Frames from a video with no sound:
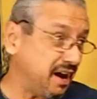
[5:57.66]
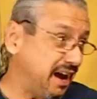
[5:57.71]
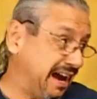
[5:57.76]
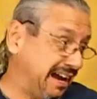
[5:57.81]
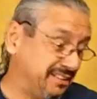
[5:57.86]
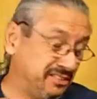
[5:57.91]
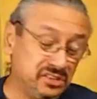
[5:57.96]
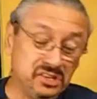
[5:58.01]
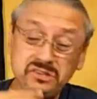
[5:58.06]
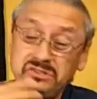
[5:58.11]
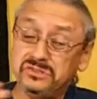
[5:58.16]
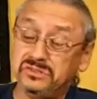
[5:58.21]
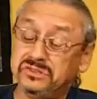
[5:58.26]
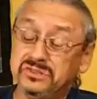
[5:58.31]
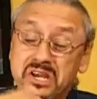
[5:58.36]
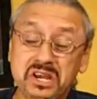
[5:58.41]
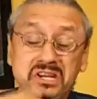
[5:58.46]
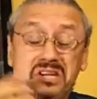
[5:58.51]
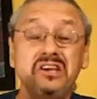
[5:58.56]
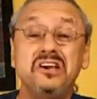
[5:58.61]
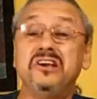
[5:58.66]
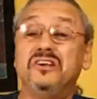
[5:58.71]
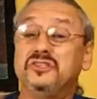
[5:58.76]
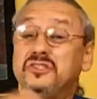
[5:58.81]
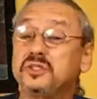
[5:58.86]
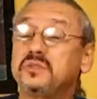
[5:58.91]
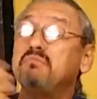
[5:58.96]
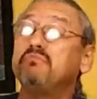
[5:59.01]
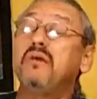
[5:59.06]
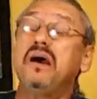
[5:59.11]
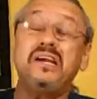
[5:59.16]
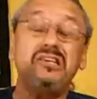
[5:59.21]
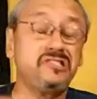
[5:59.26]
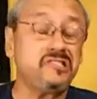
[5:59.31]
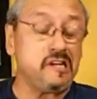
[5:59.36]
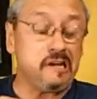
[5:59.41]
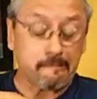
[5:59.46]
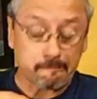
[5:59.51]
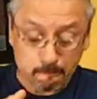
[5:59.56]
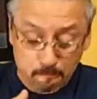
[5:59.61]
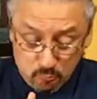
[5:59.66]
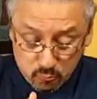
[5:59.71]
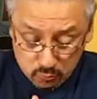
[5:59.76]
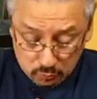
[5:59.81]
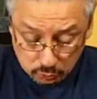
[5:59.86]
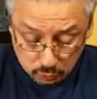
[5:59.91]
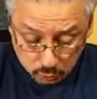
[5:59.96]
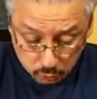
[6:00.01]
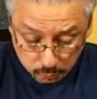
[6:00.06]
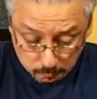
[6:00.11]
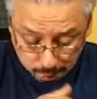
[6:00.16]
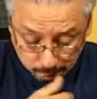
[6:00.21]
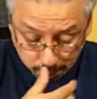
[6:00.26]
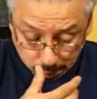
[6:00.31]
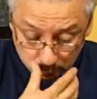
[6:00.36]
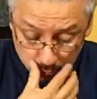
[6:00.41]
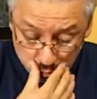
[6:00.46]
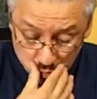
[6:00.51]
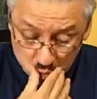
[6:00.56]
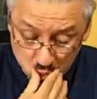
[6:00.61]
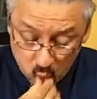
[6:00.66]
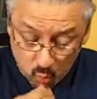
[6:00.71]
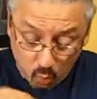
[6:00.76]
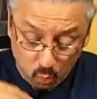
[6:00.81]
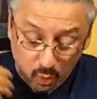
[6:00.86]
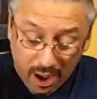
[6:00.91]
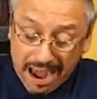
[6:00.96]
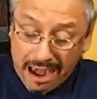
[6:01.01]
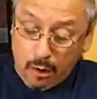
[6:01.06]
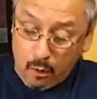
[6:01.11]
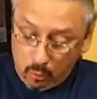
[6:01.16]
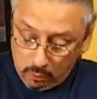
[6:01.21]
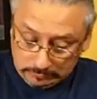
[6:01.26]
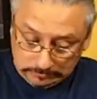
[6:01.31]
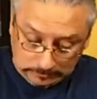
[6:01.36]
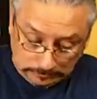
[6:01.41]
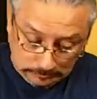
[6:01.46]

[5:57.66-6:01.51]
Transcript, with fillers: And this shit is spicy. Wow.